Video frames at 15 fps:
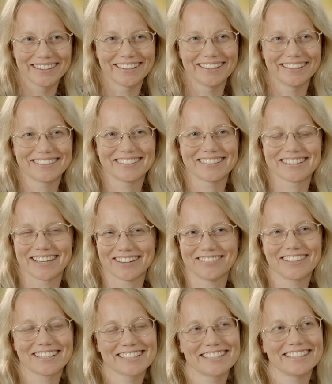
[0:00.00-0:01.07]
Uh, to
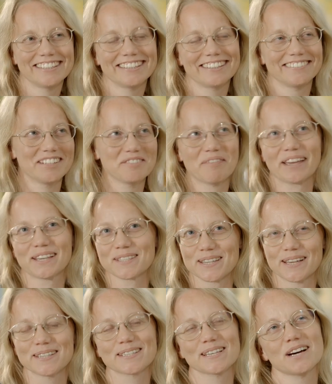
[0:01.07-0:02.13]
some extent, it makes
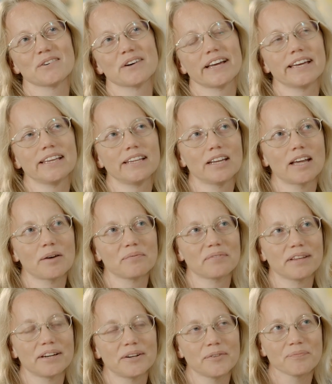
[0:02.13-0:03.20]
sense how I ended up
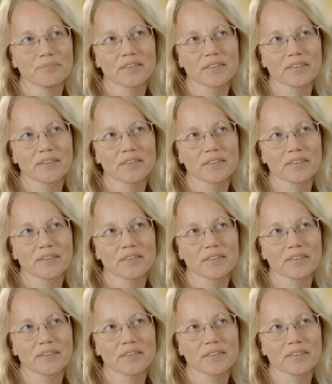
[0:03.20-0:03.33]
there.